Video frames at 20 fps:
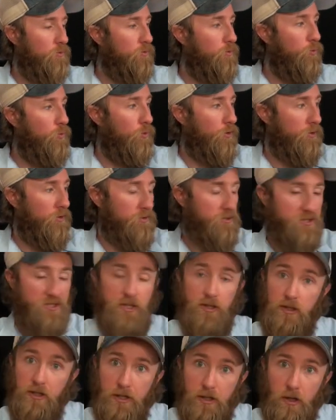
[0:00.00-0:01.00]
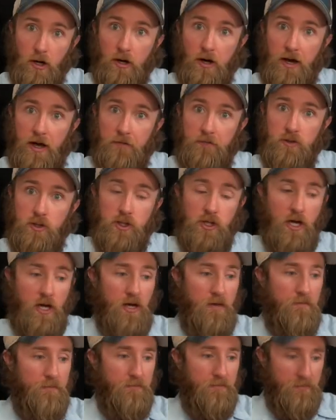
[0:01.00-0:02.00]
We're still in our F
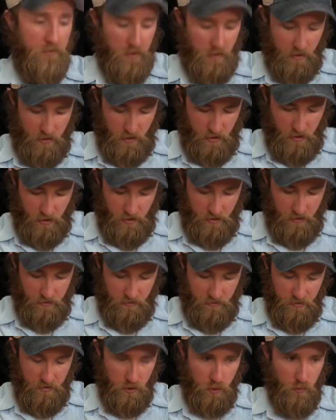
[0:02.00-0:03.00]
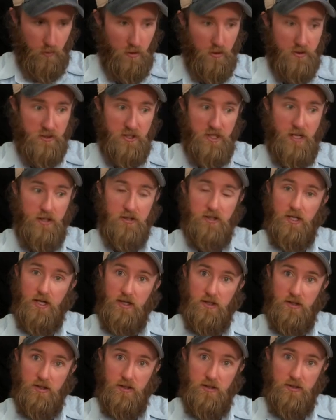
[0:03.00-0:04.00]
shape, and this roll sounds
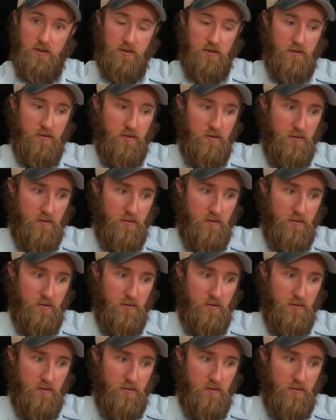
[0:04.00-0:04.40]
like this.